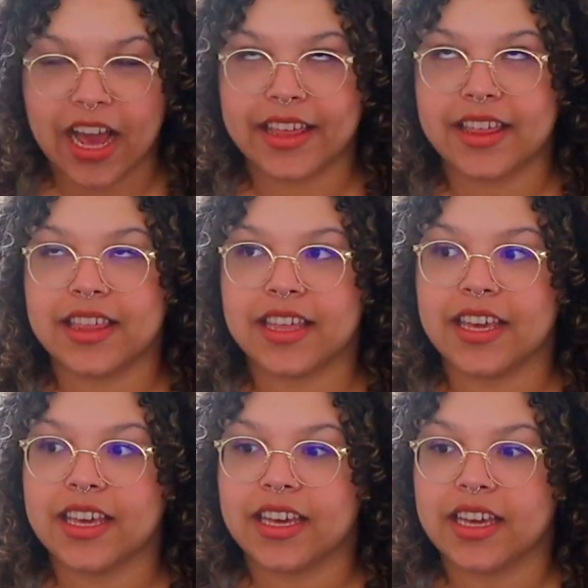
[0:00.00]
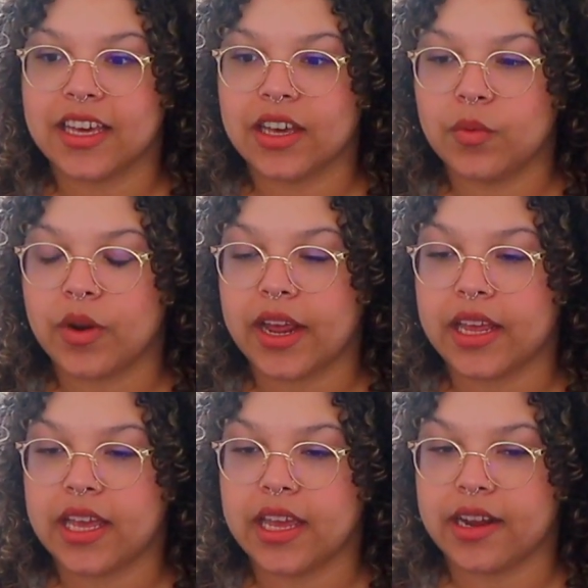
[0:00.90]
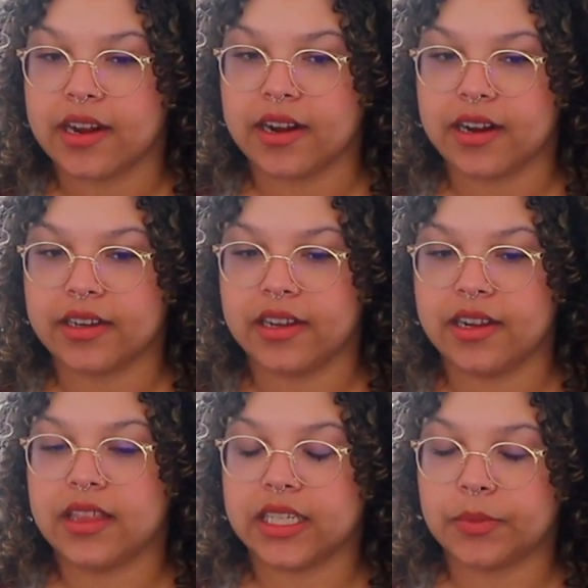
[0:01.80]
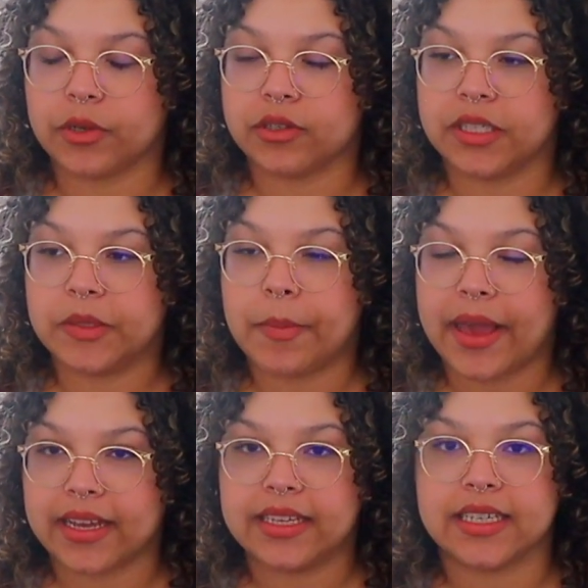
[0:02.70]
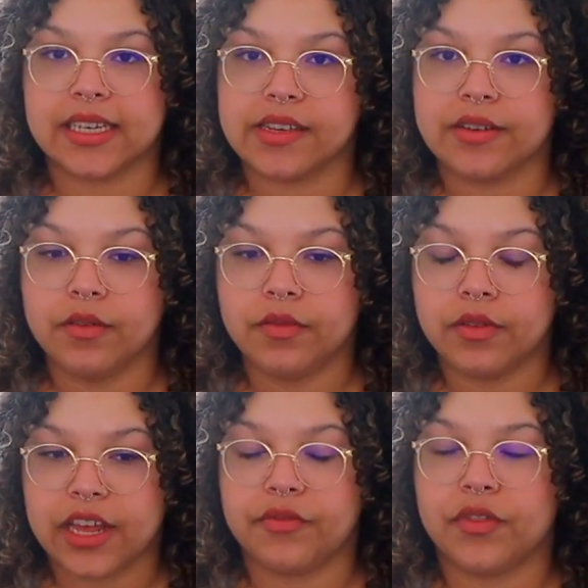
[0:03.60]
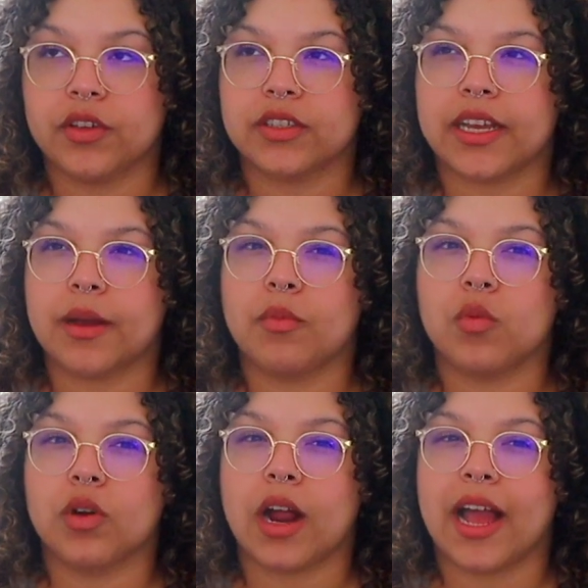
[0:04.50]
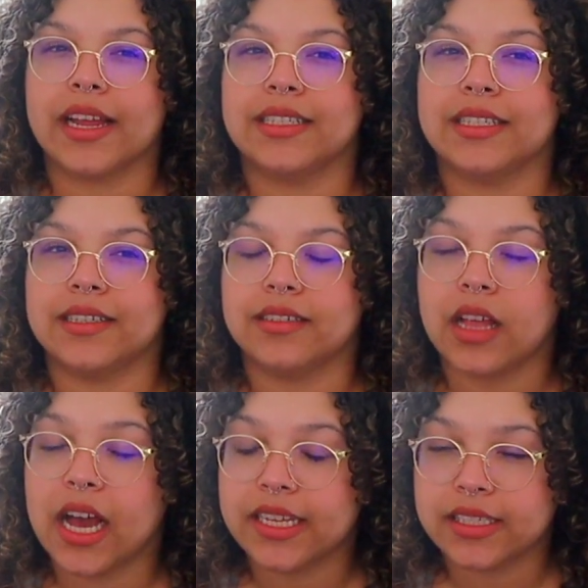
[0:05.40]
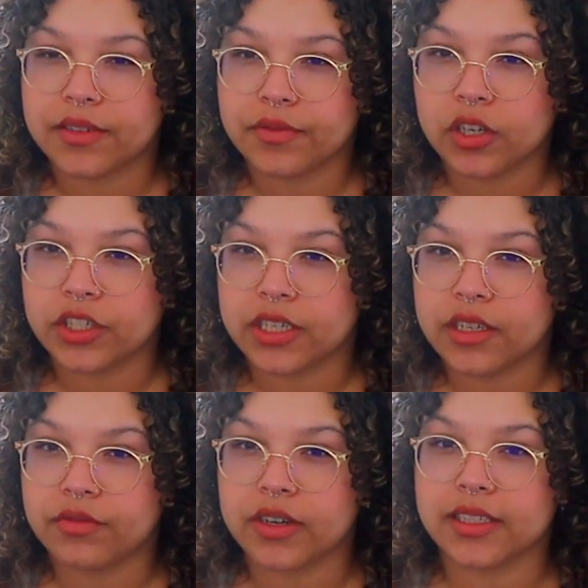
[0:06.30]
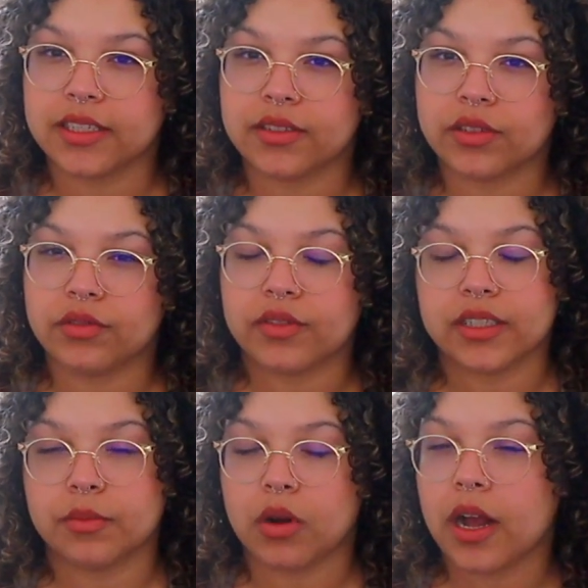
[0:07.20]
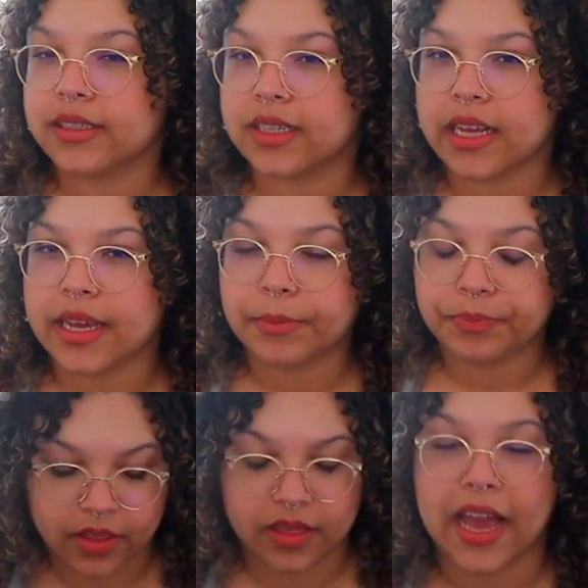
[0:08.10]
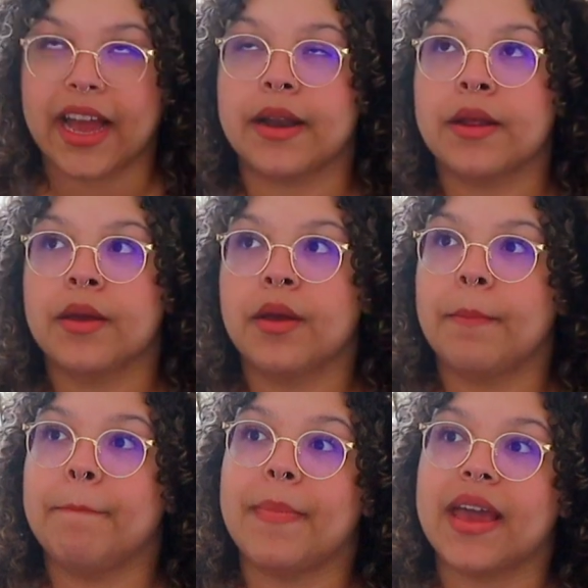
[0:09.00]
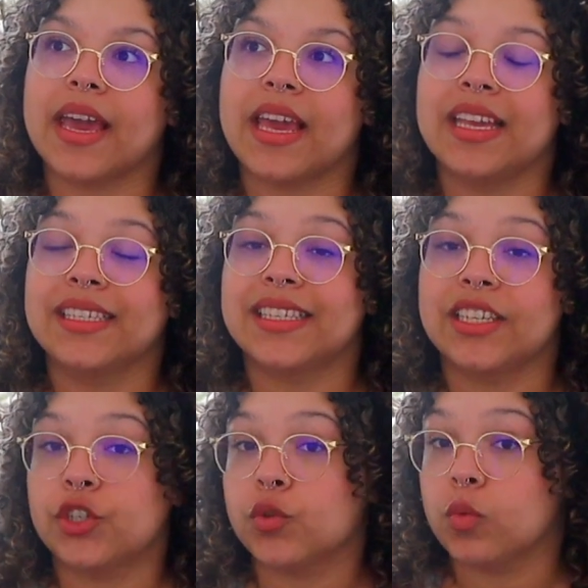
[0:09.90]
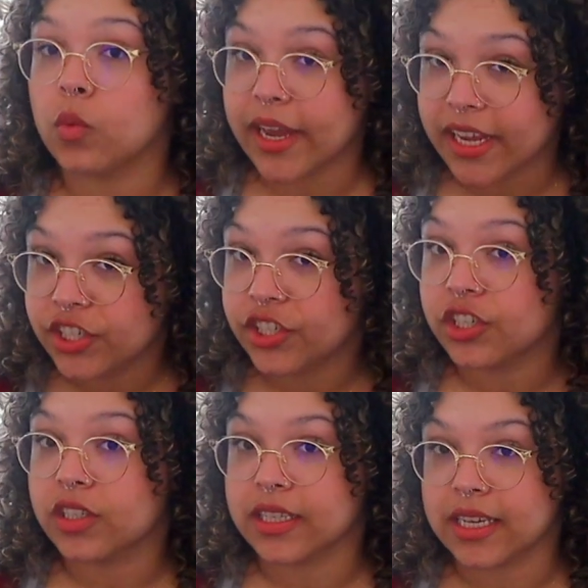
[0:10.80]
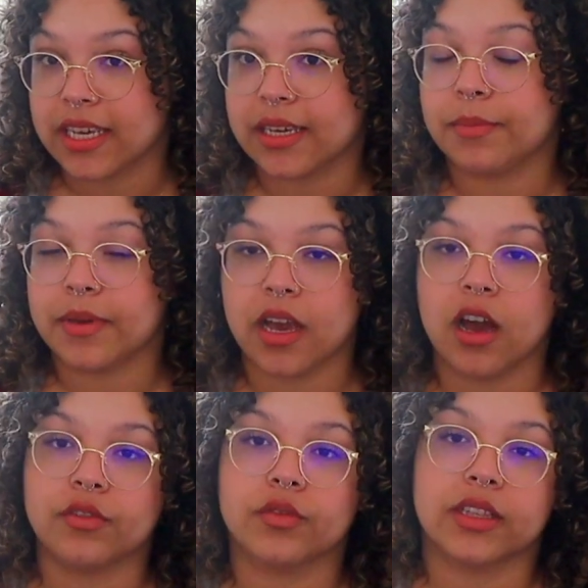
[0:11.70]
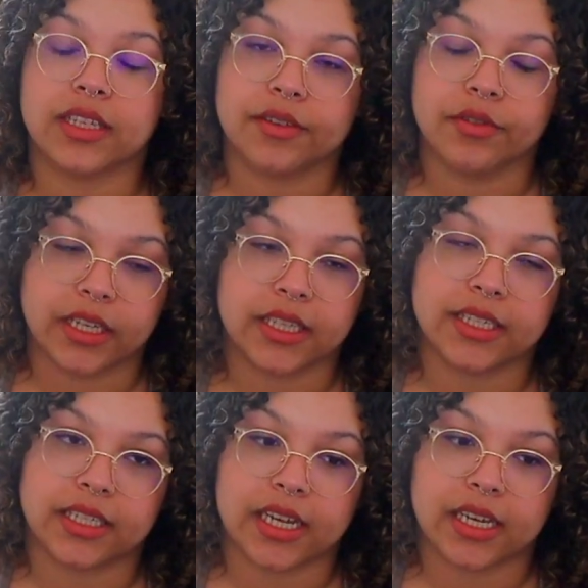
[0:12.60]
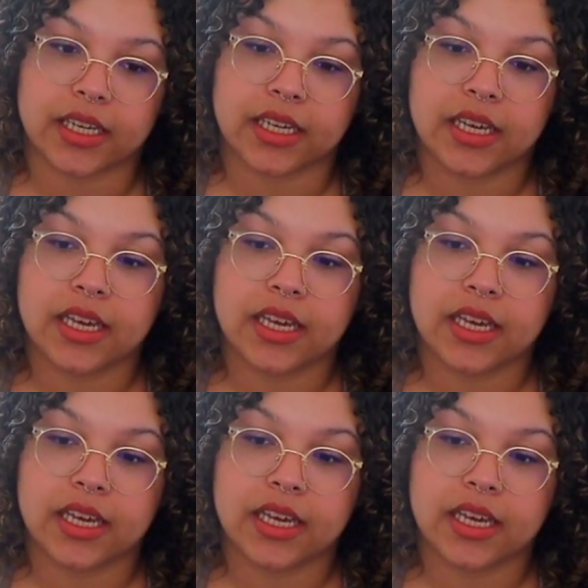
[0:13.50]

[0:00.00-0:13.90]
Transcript: I think when I hear this perspective, it feels like a more idealized version of reciprocity that may situationally be unrealistic